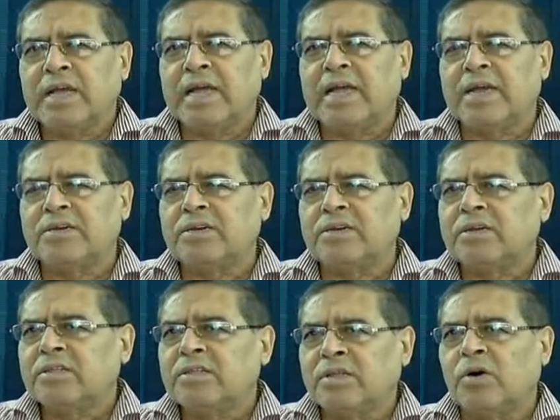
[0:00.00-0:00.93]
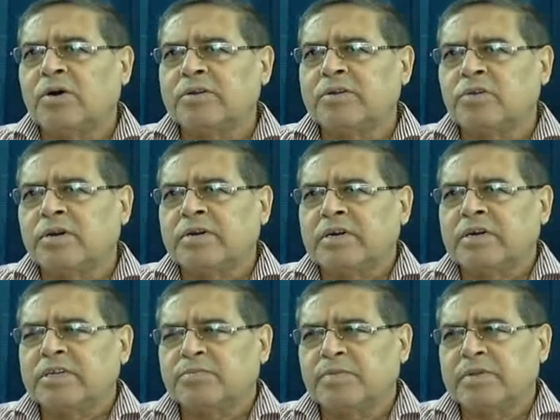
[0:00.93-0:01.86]
and the horizontal
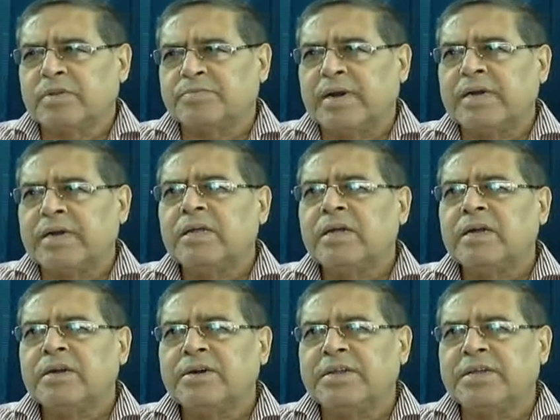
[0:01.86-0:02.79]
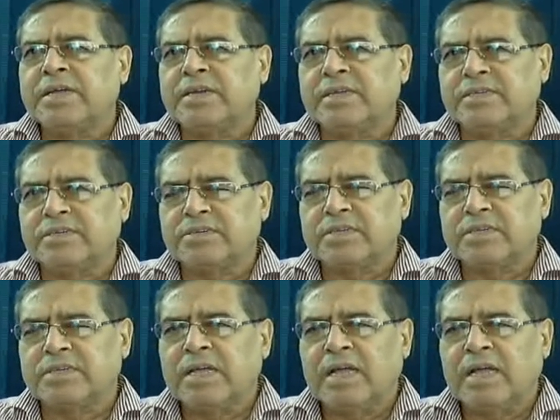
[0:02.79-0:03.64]
displacement decreases.